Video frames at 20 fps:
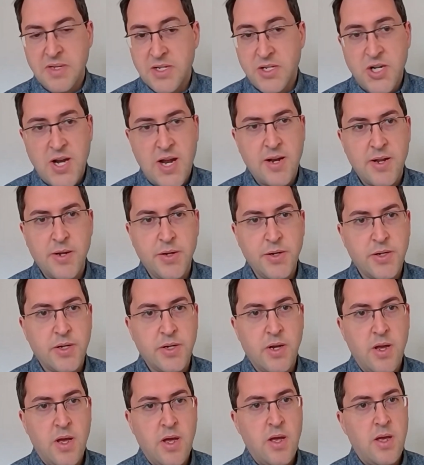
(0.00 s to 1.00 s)
to
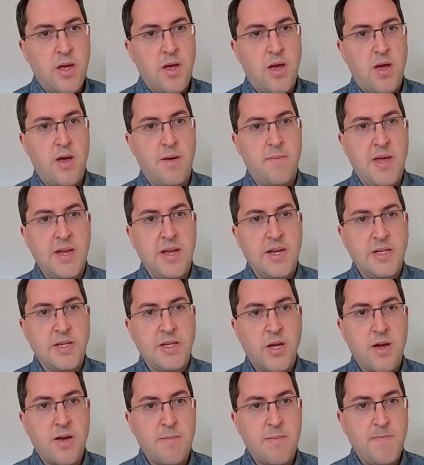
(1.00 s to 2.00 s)
challenge at any
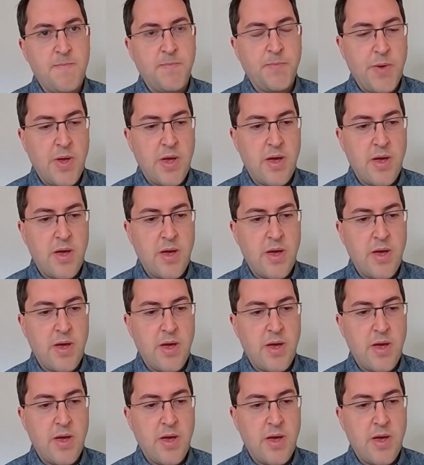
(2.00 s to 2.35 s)
time.